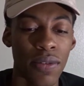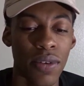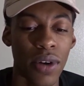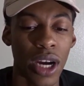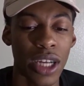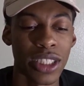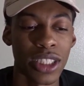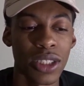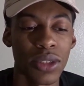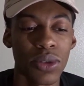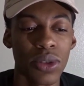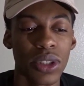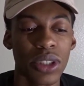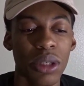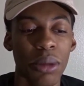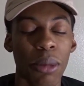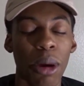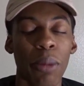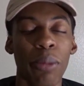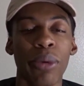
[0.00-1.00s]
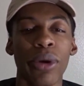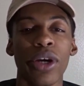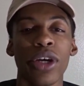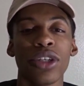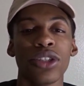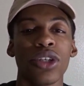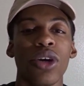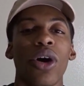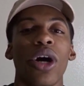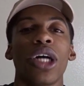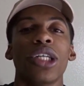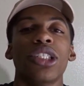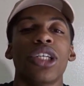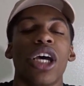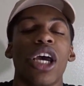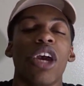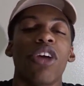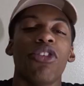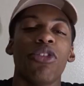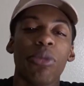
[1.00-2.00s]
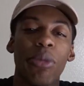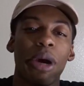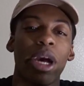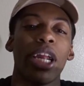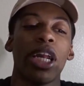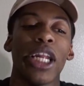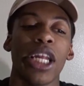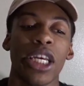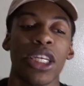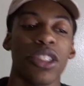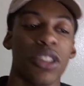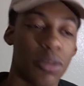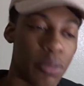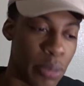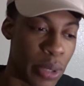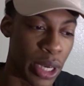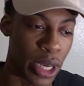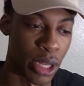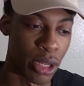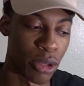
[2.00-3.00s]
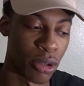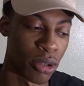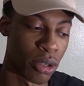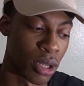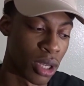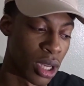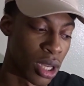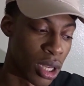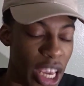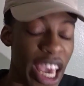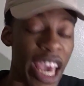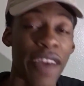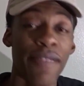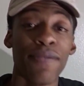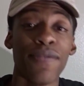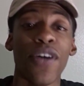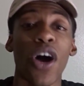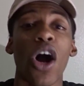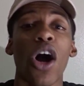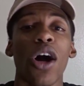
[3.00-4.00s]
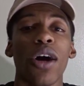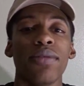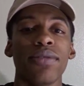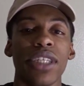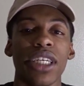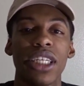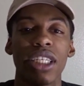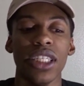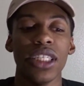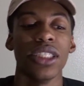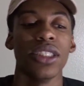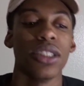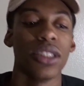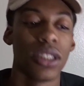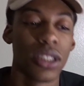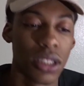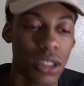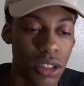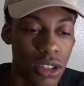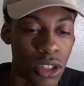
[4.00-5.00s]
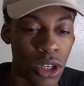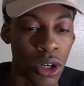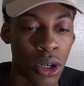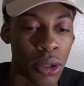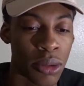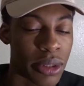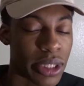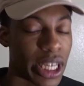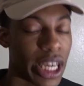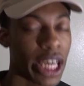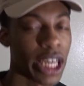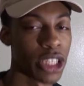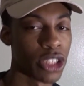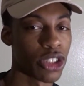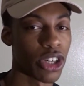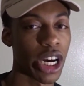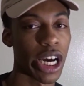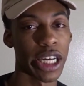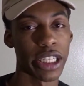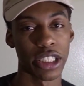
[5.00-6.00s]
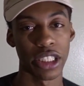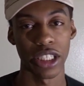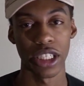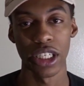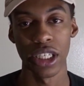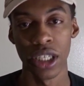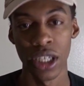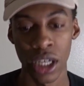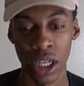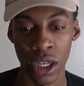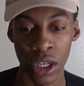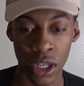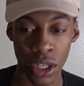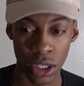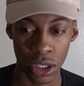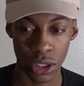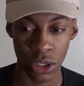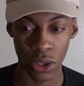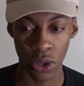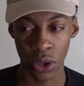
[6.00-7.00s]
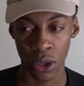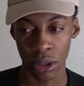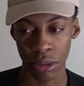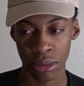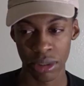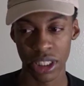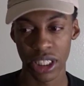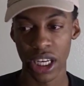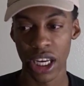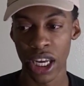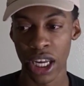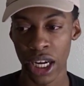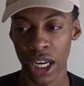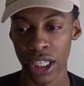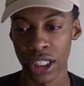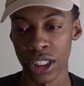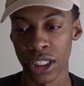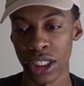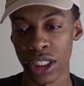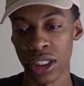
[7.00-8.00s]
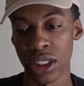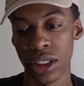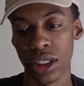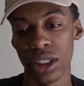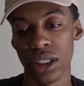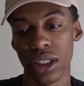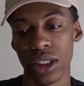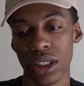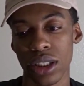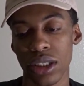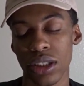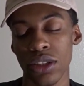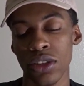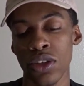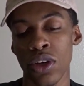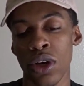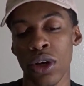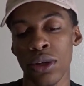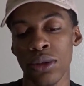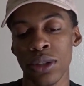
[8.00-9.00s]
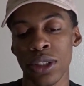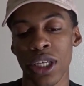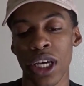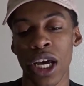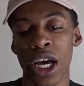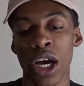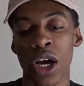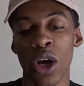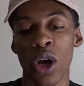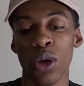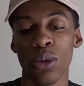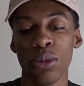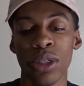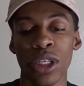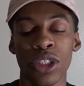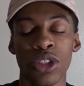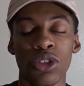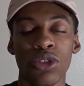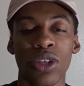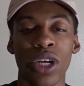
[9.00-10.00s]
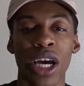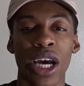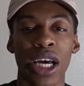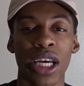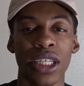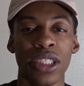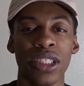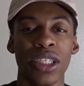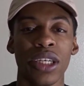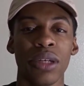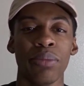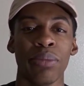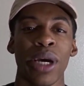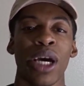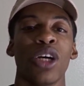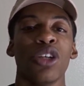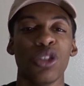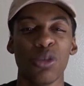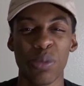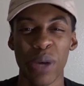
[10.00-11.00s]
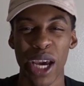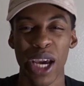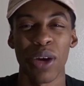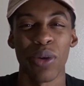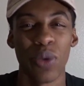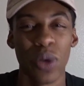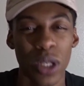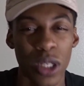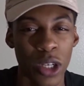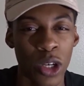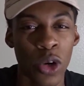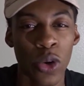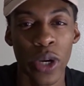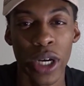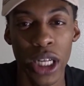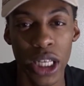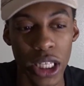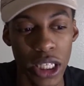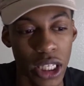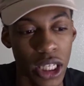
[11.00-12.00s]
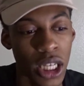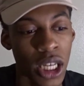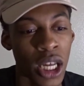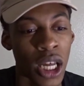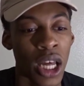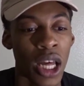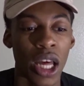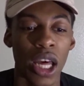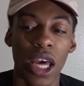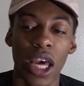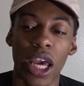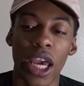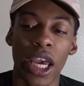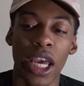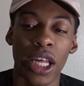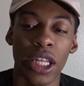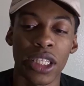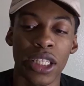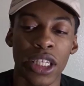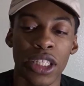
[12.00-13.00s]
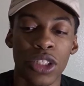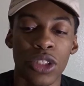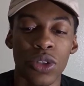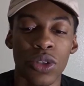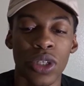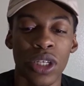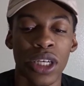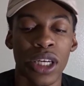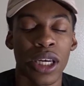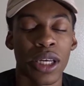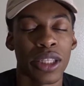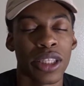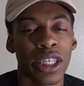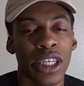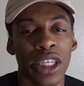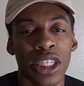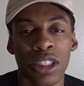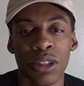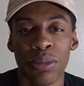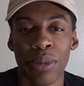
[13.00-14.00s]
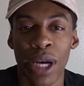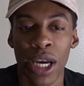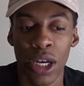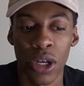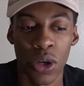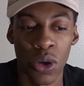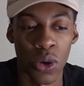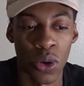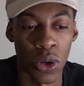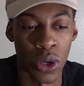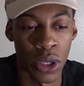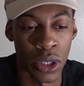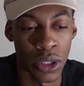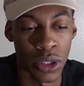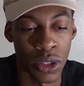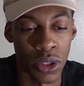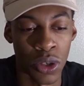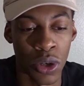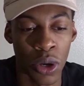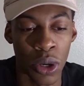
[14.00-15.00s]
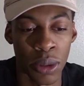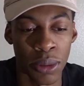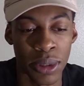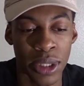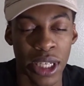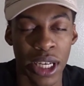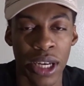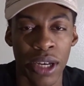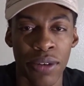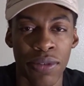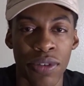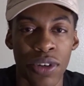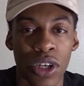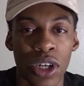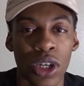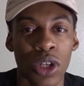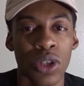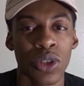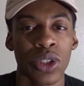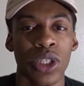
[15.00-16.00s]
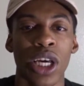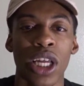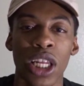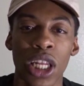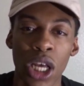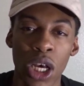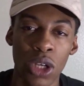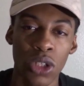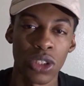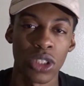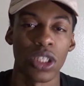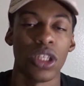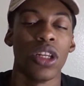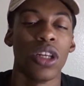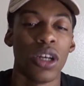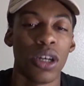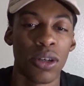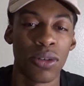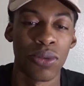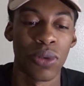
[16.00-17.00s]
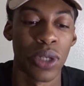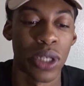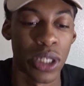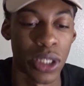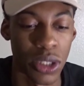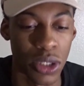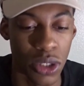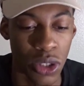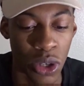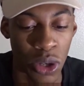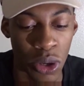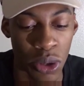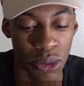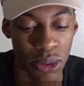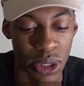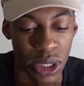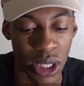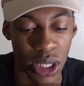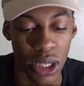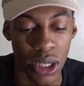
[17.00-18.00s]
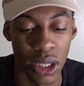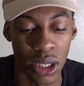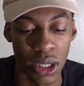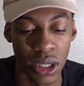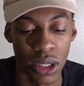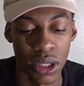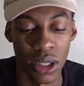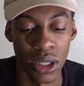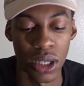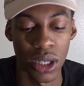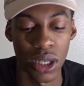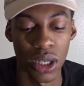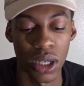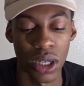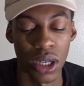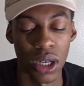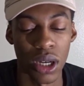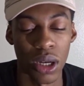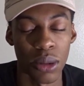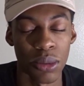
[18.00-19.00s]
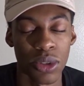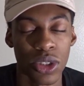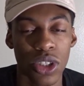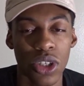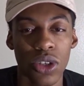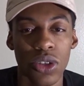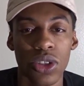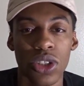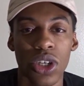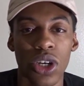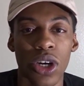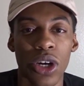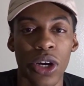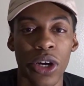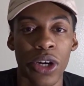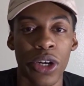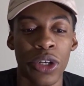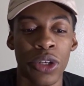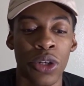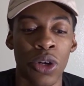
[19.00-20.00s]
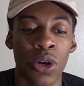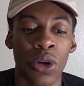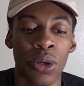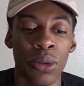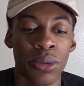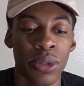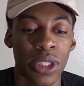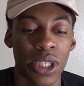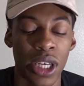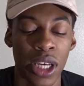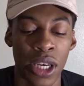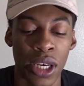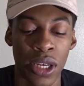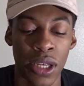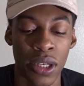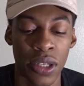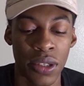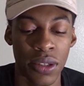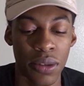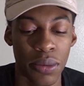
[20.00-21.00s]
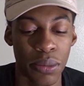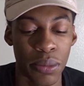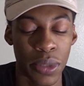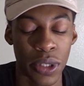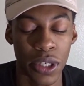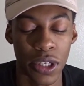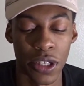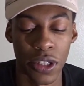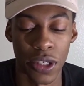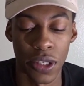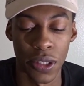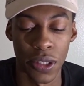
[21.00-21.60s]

I just want to say my prayers go out to everybody that's been involved in this, you know what I'm saying, tragedy. You know what I'm saying? I just, you know what I'm saying, I hope that you guys can bounce back really quickly and that you can get things back going. You know what I'm saying? For those that lost a loved one, you know what I'm saying, I'm so sorry, you know what I'm saying? But